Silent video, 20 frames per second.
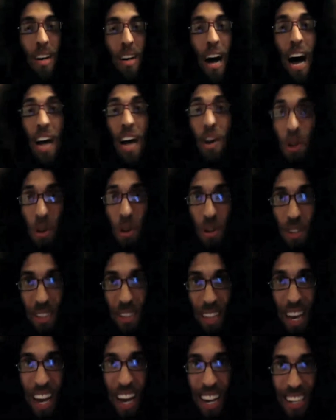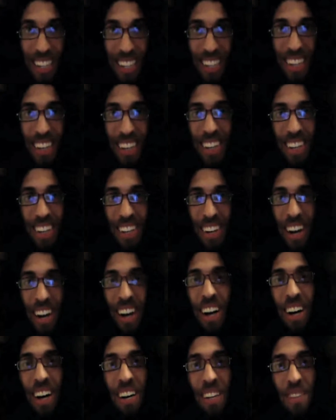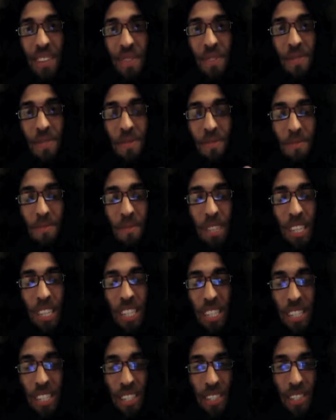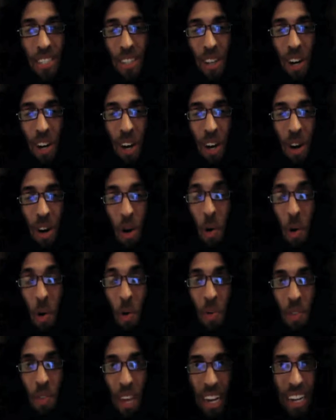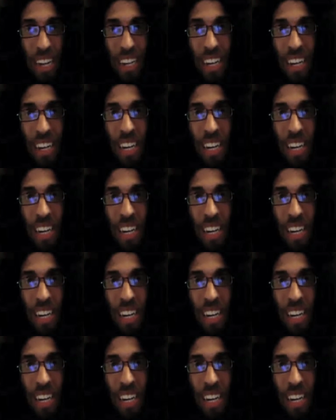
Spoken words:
I heard that this whole thing